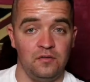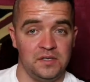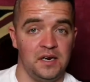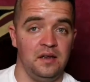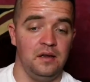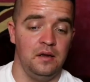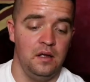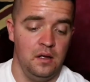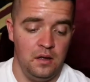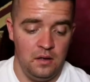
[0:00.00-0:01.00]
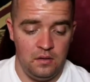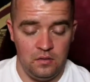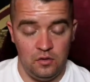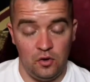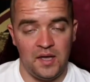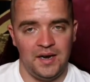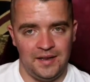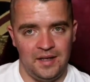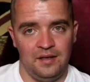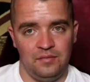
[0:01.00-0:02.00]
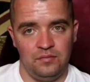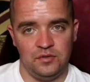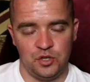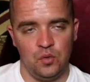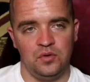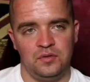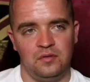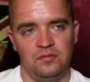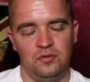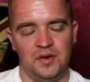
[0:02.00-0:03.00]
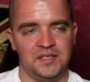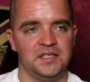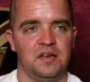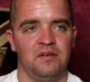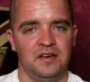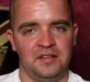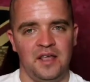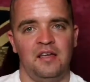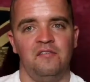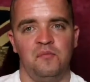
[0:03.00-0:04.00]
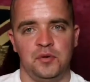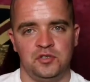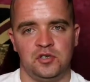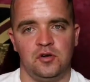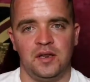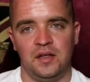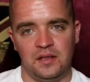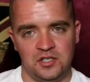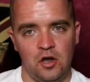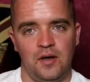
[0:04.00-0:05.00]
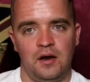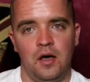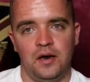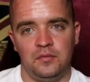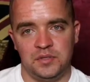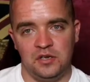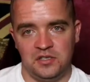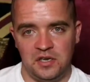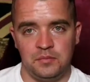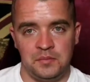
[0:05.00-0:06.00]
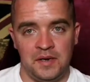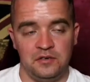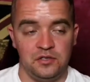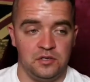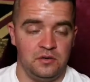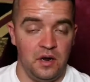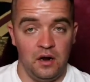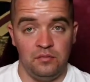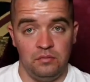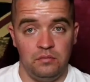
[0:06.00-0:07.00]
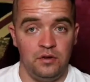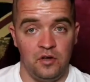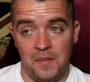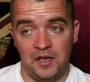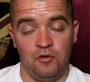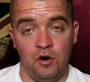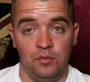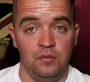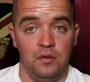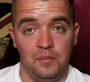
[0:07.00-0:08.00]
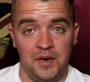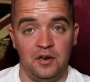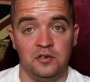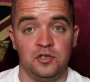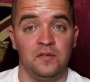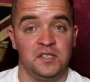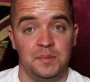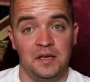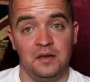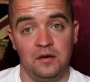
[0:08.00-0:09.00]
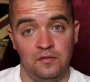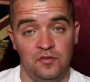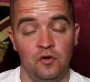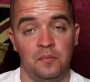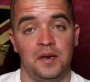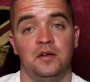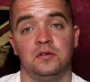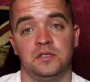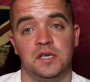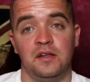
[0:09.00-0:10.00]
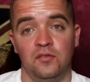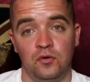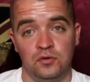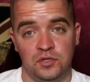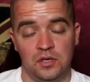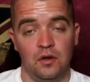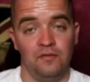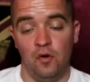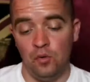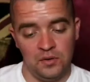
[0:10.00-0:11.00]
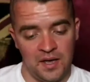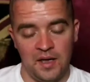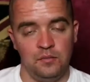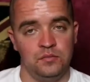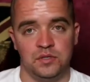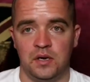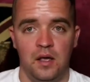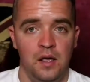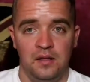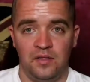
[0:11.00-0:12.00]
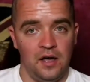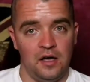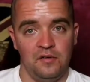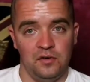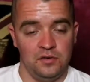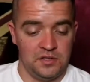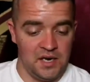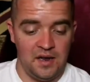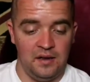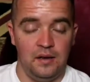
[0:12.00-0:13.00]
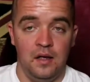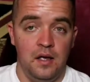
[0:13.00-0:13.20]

obviously looking at their squad, not necessarily the depth, but just looking at the starting lineups and the subs bench, you can make your own opinions. And obviously, speaking of your opinions, leave yours of all the games that I cover today